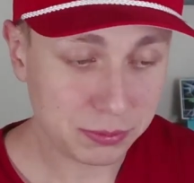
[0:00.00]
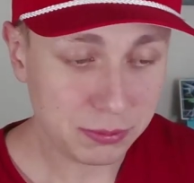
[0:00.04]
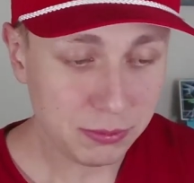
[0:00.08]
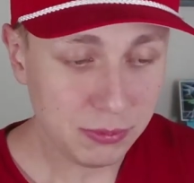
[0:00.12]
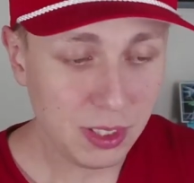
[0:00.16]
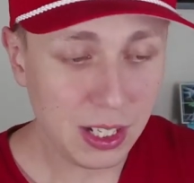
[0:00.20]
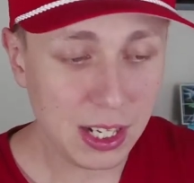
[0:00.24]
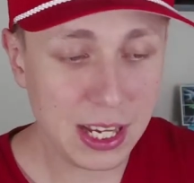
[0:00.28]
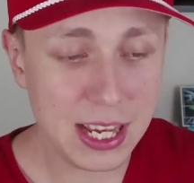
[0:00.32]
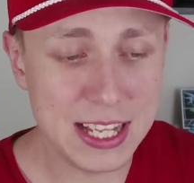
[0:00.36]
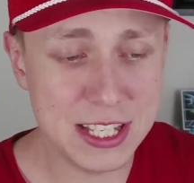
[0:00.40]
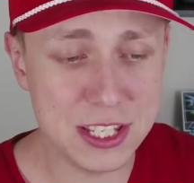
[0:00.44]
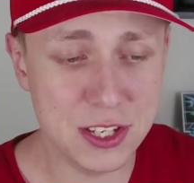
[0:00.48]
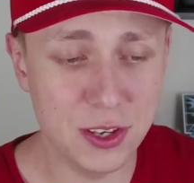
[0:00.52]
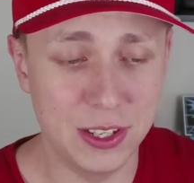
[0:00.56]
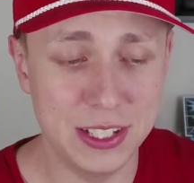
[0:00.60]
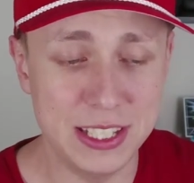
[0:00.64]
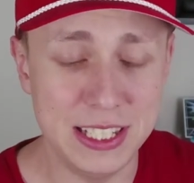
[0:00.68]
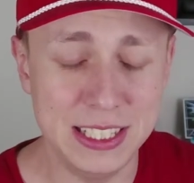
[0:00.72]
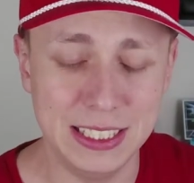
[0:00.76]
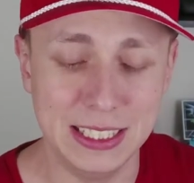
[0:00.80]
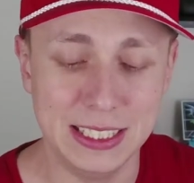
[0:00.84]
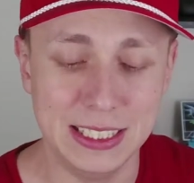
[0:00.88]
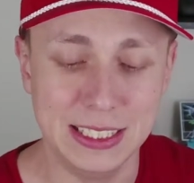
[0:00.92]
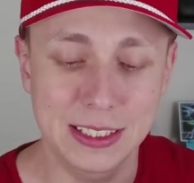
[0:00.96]
And so I think
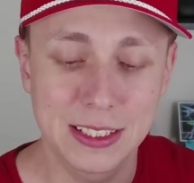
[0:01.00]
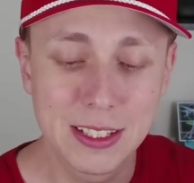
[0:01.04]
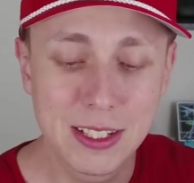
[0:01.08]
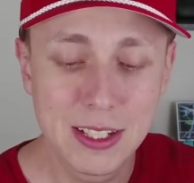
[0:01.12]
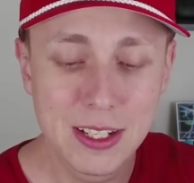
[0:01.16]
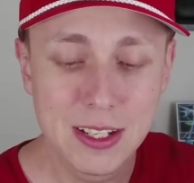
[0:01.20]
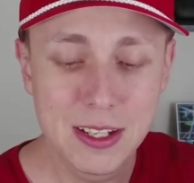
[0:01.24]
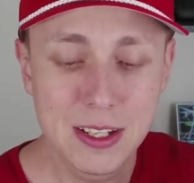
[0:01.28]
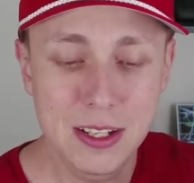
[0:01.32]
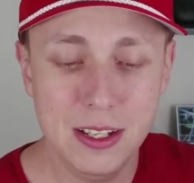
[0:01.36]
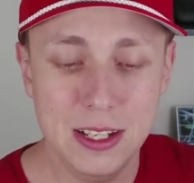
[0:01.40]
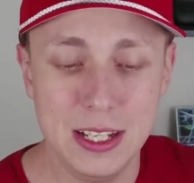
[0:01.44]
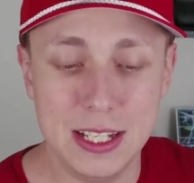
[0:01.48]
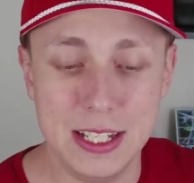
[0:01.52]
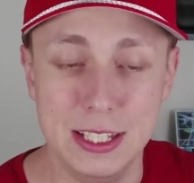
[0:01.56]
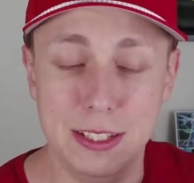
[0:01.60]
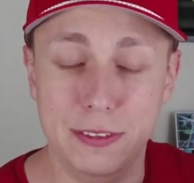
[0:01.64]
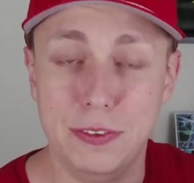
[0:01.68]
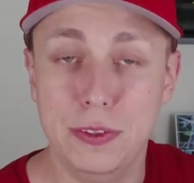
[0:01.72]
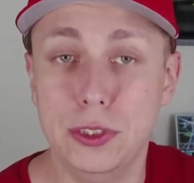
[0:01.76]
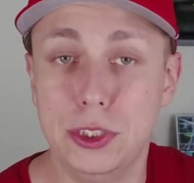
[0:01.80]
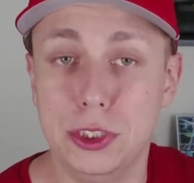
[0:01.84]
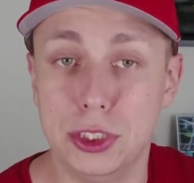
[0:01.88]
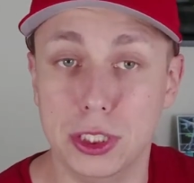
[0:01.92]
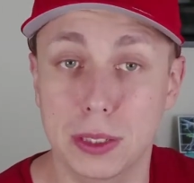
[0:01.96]
that in the
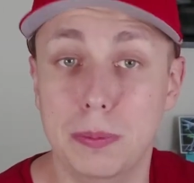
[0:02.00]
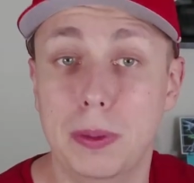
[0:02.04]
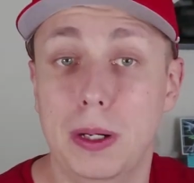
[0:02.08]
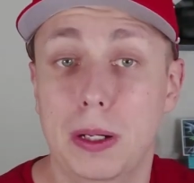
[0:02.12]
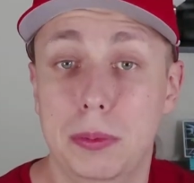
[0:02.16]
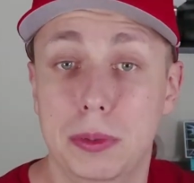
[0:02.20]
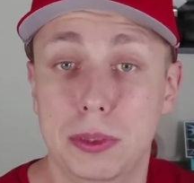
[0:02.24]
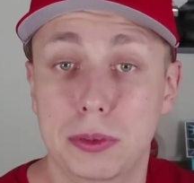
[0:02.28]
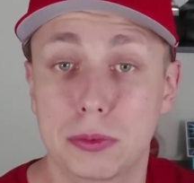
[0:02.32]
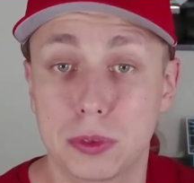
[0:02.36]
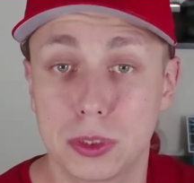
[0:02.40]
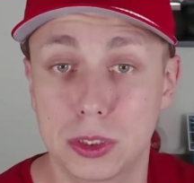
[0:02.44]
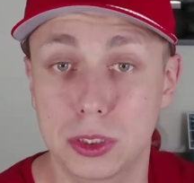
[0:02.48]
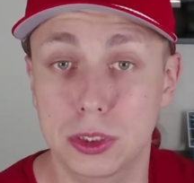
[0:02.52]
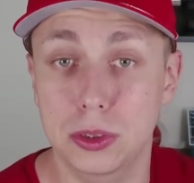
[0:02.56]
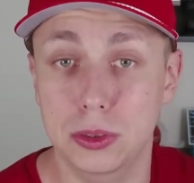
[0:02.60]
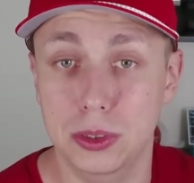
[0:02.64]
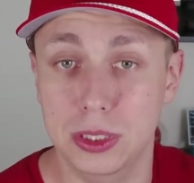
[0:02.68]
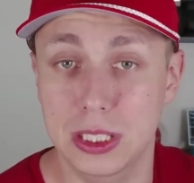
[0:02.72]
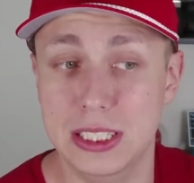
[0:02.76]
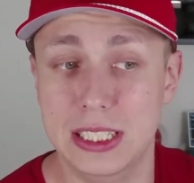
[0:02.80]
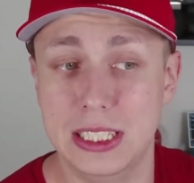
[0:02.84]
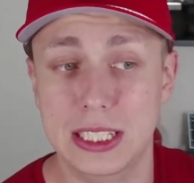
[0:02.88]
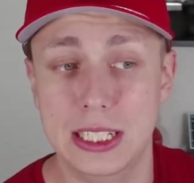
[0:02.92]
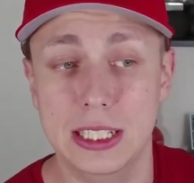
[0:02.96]
future, I probably will do this
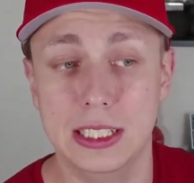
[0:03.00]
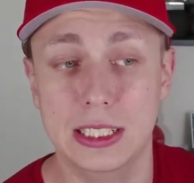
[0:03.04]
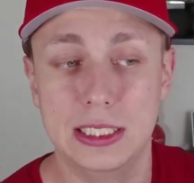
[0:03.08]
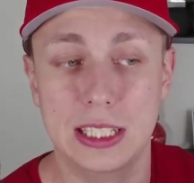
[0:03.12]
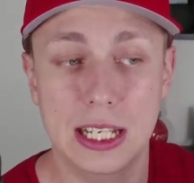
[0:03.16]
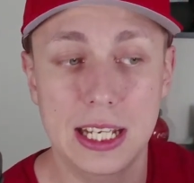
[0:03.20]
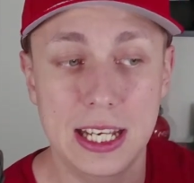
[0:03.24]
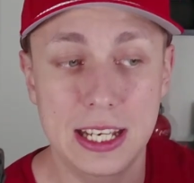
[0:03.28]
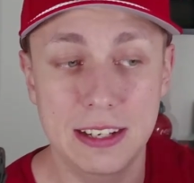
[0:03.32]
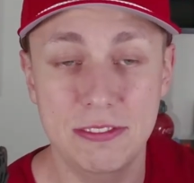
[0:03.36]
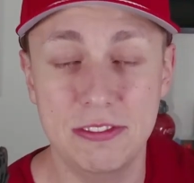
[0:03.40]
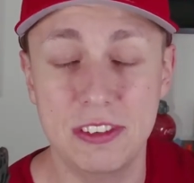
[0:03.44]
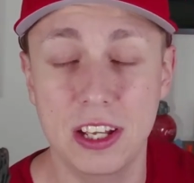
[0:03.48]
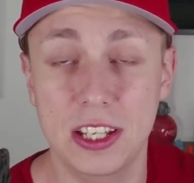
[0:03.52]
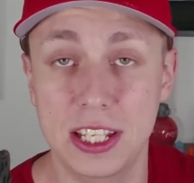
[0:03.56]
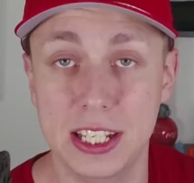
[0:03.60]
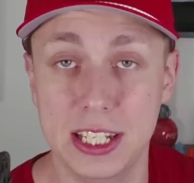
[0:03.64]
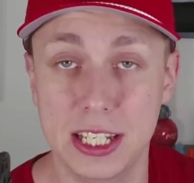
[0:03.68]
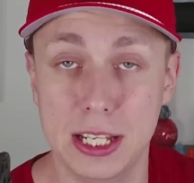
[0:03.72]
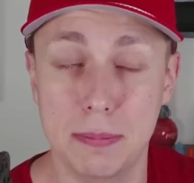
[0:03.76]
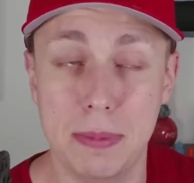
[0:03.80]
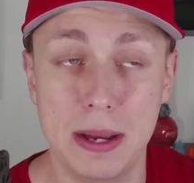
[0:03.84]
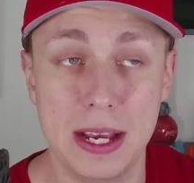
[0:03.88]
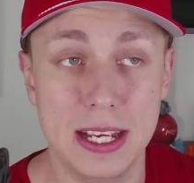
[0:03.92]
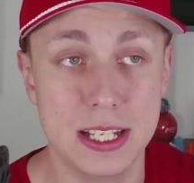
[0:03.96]
again, because I have done that in the
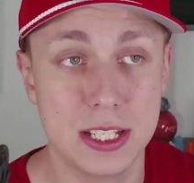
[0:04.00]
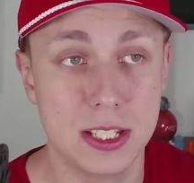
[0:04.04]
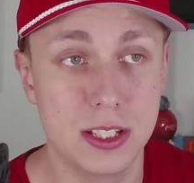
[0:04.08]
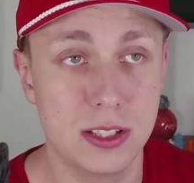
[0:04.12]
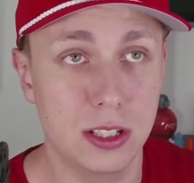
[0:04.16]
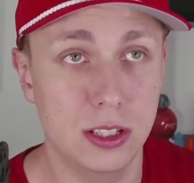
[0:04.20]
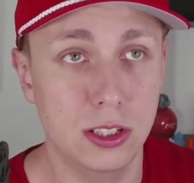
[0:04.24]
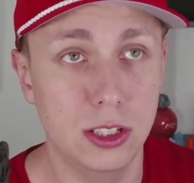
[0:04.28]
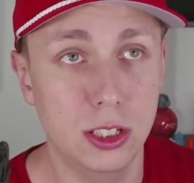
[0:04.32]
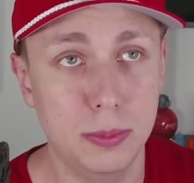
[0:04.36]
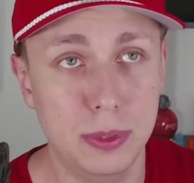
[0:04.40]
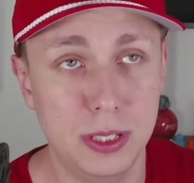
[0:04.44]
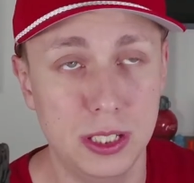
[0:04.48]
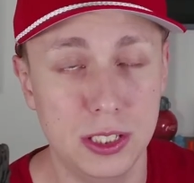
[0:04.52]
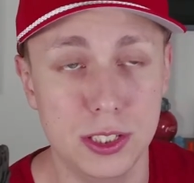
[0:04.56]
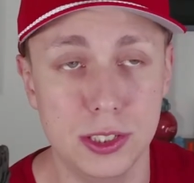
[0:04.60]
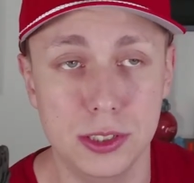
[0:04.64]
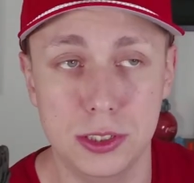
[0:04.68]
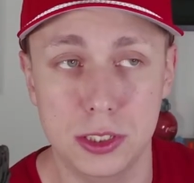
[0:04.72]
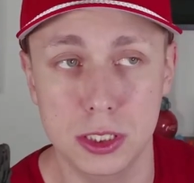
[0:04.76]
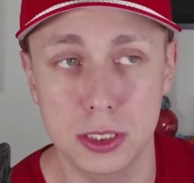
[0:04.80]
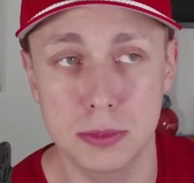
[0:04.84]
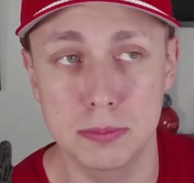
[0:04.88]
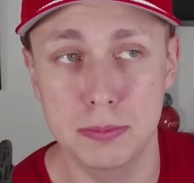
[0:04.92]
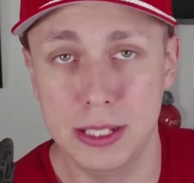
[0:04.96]
past, a little bit on YouTube,
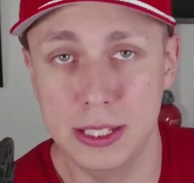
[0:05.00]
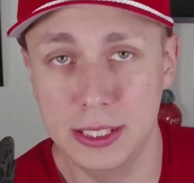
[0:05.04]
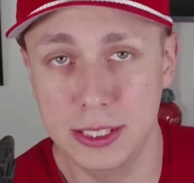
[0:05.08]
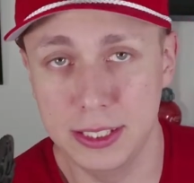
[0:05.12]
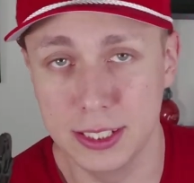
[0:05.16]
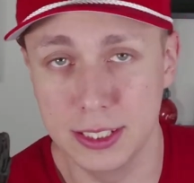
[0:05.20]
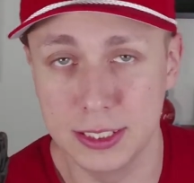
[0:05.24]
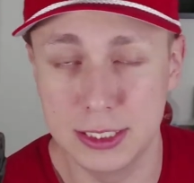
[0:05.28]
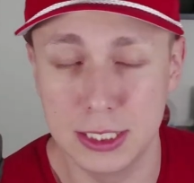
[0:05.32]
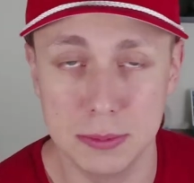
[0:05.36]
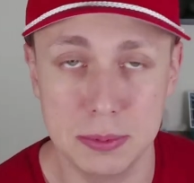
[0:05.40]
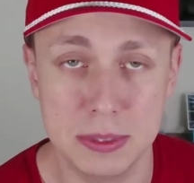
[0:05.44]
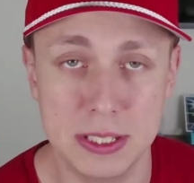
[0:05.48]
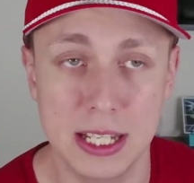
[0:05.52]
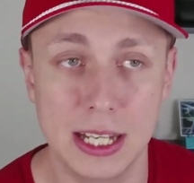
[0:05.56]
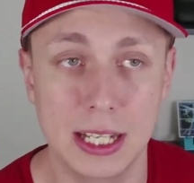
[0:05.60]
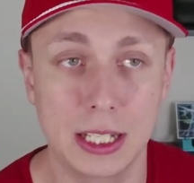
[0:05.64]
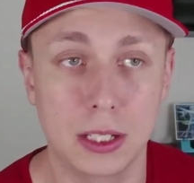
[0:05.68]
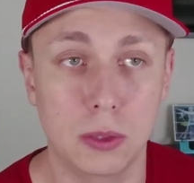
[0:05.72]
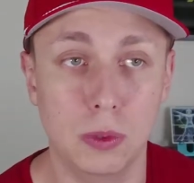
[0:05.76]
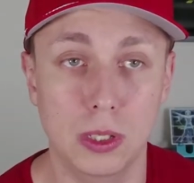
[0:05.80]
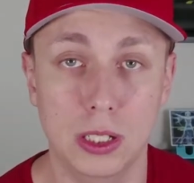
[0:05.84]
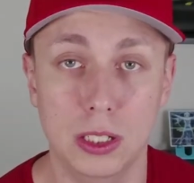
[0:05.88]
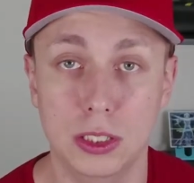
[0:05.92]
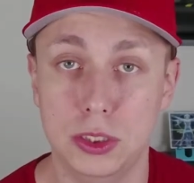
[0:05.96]
mainly on Substack, where I
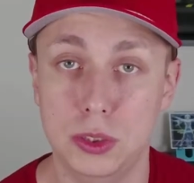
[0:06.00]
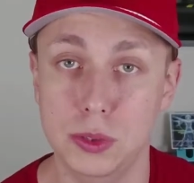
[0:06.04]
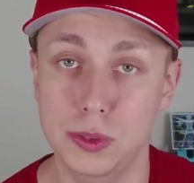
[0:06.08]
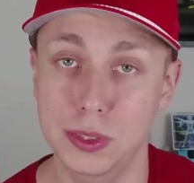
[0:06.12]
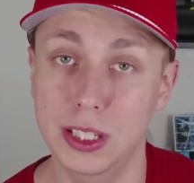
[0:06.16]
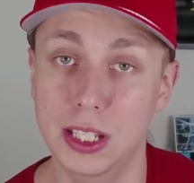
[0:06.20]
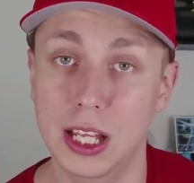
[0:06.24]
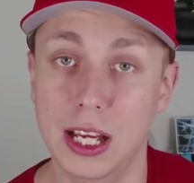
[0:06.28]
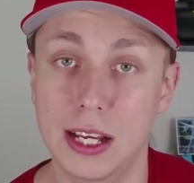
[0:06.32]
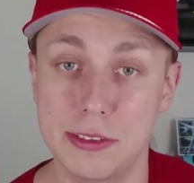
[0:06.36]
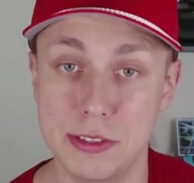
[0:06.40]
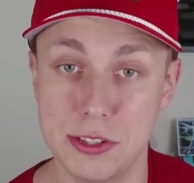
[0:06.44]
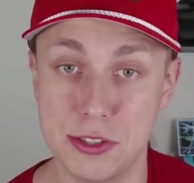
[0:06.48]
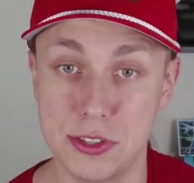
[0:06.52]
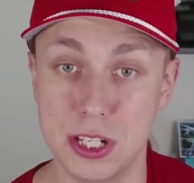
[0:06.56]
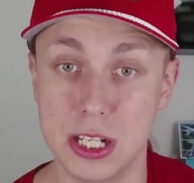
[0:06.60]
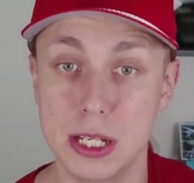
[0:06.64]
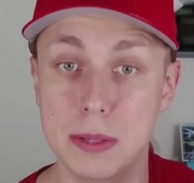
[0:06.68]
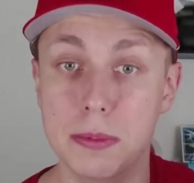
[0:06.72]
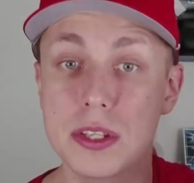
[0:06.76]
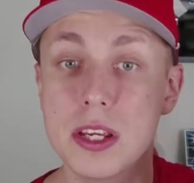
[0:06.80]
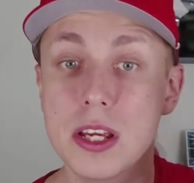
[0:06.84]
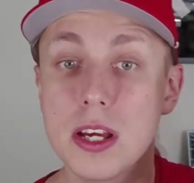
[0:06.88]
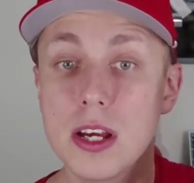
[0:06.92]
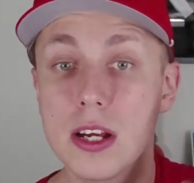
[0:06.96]
was doing live streams
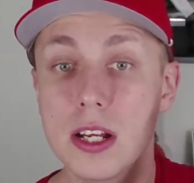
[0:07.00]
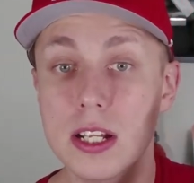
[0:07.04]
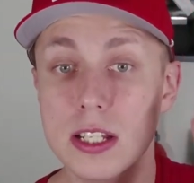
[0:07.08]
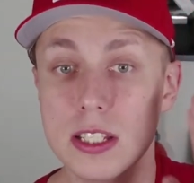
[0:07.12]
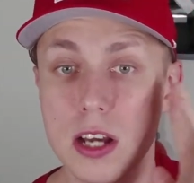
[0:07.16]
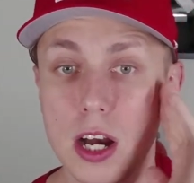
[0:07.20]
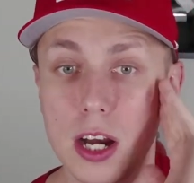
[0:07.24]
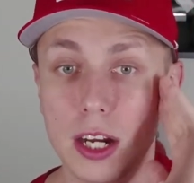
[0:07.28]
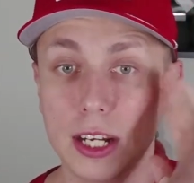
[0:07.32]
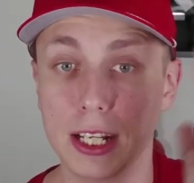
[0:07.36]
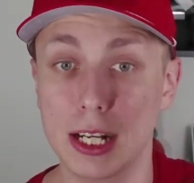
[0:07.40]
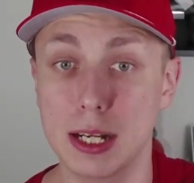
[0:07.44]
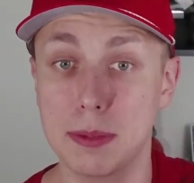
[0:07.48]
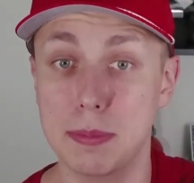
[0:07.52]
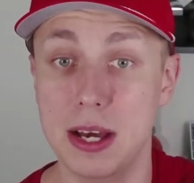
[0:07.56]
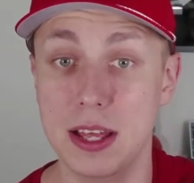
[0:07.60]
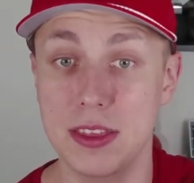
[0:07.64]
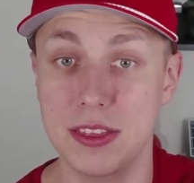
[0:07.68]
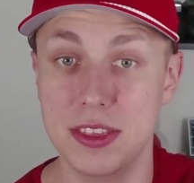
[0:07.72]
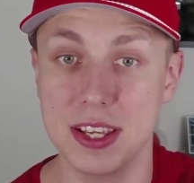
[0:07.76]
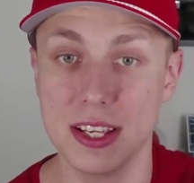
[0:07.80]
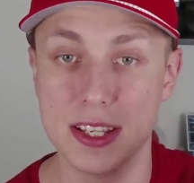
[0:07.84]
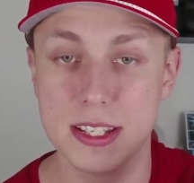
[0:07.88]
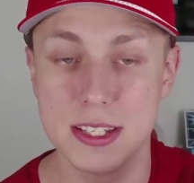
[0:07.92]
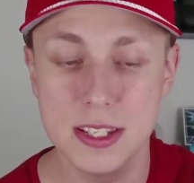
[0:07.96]
talking about
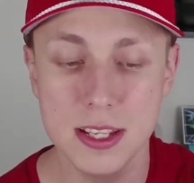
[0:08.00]
this.